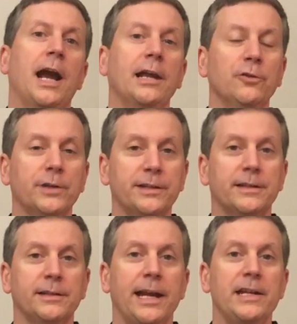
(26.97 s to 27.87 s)
I look at
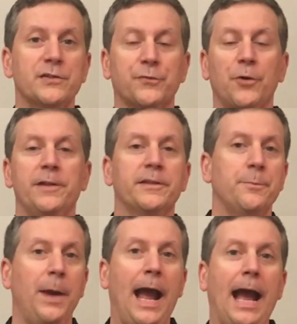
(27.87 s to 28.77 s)
the lanes front to
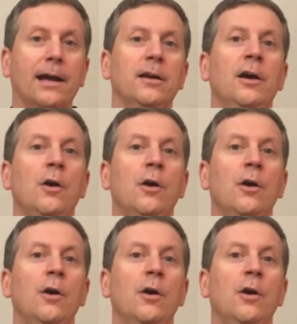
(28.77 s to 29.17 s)
back